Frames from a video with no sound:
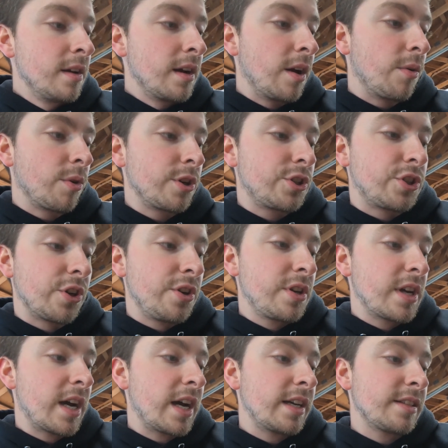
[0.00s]
I wanted to show you
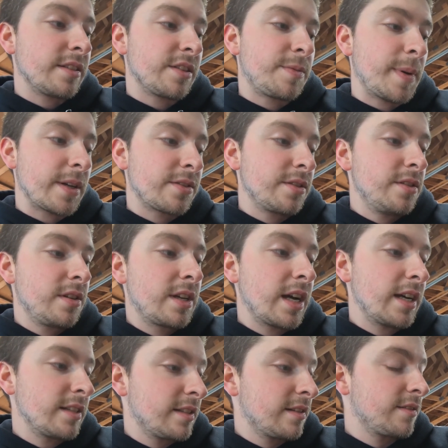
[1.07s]
guys, especially you
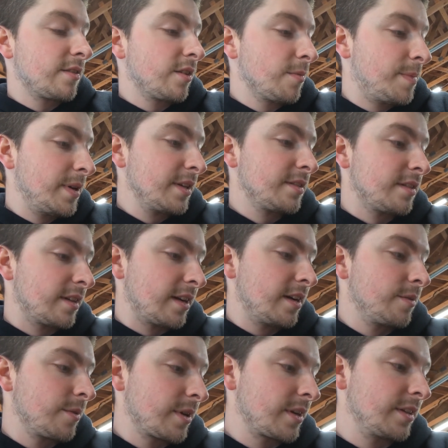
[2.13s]
guys that are all pissed that I
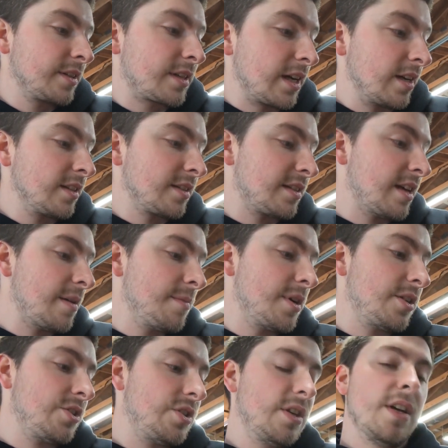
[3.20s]
ain't working on the Cutlass that
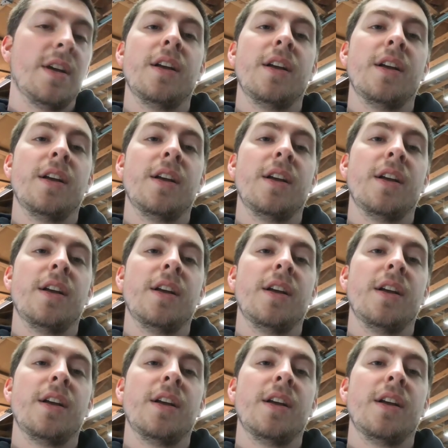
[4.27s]
much.